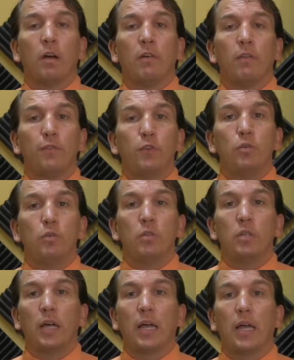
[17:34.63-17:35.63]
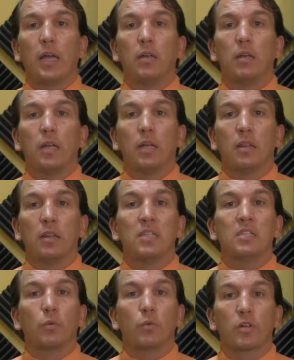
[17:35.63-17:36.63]
food and
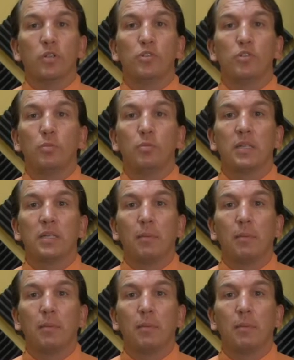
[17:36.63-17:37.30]
things that we're consuming